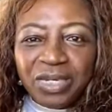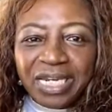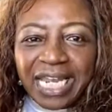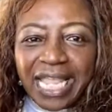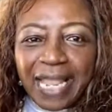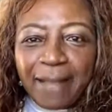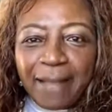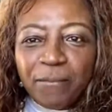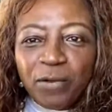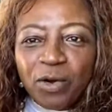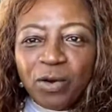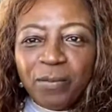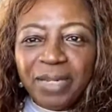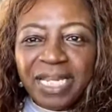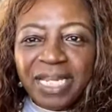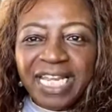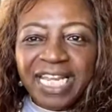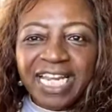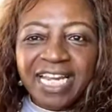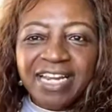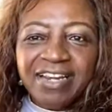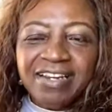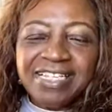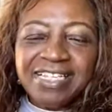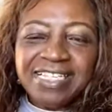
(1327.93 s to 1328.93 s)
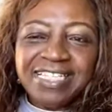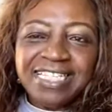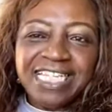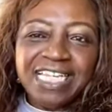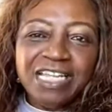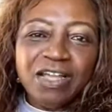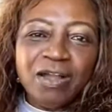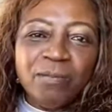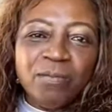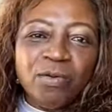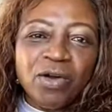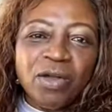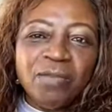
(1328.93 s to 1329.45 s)
Elaine Proby here,
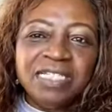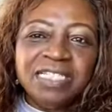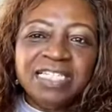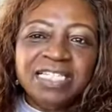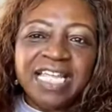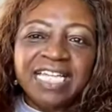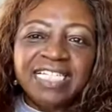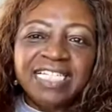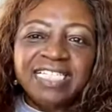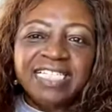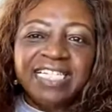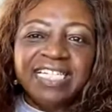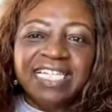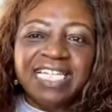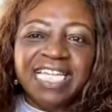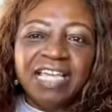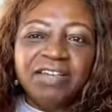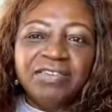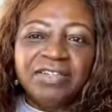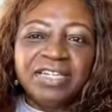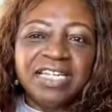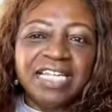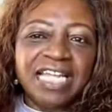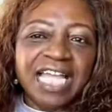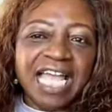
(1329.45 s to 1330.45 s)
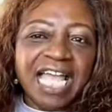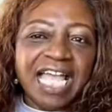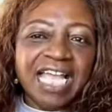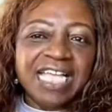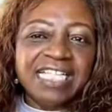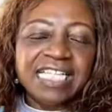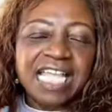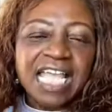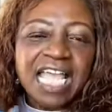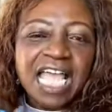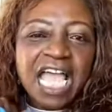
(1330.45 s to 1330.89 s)
CEO PROBY'S Tax and Accounting, guys.